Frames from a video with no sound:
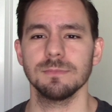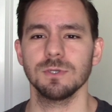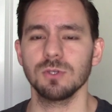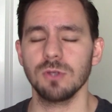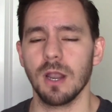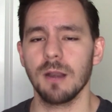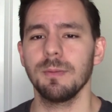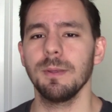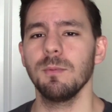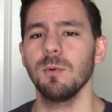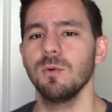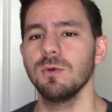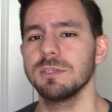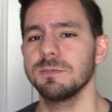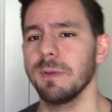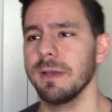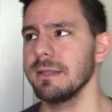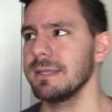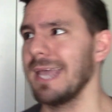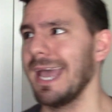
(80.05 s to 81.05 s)
There's a lot of people who
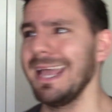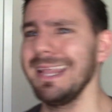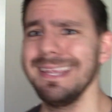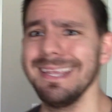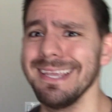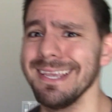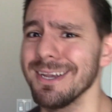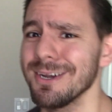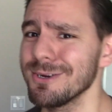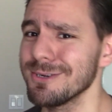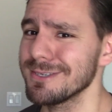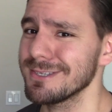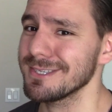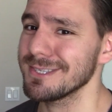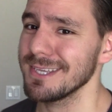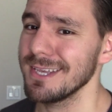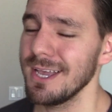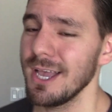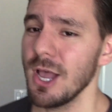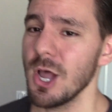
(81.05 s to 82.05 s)
spent 10
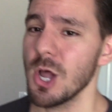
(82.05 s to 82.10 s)
years